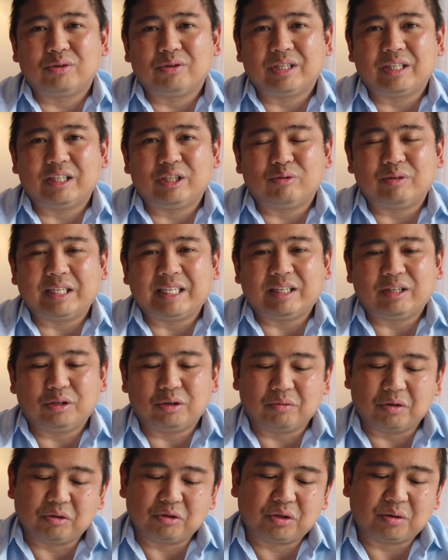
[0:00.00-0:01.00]
33
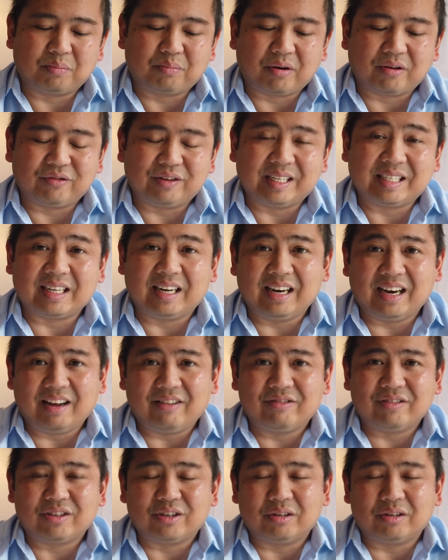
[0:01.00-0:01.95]
euros profit left.